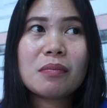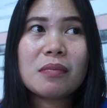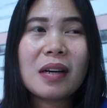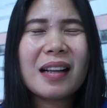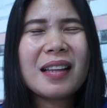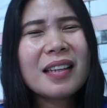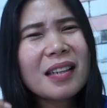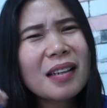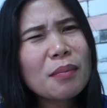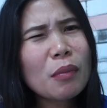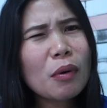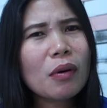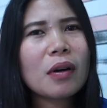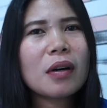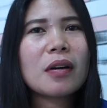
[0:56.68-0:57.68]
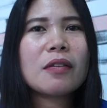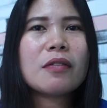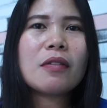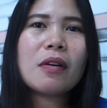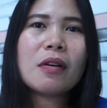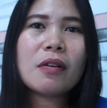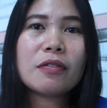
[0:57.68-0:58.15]
a little more
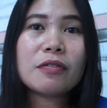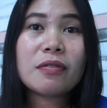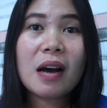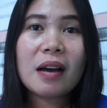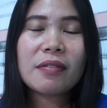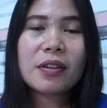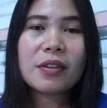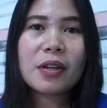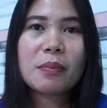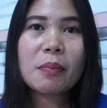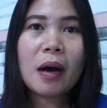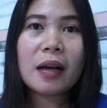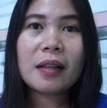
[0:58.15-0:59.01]
of 500 baht.